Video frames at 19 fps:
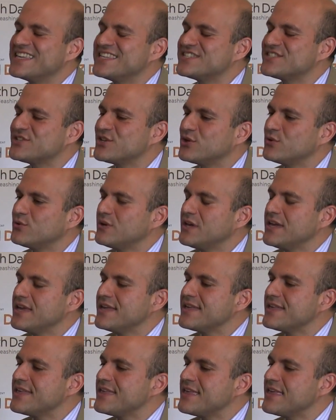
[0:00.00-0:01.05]
So,
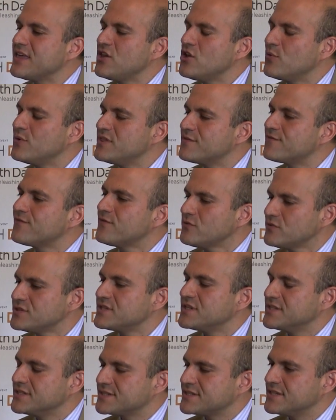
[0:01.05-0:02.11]
you know, in the
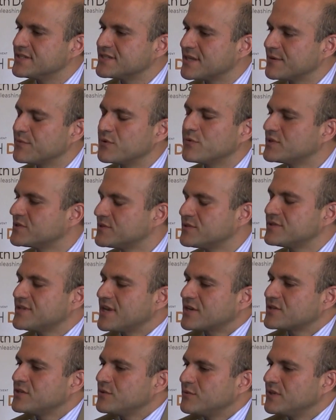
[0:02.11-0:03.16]
first instance, I mean, it's
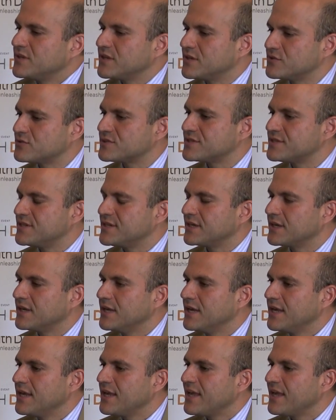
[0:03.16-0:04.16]
actually really interesting.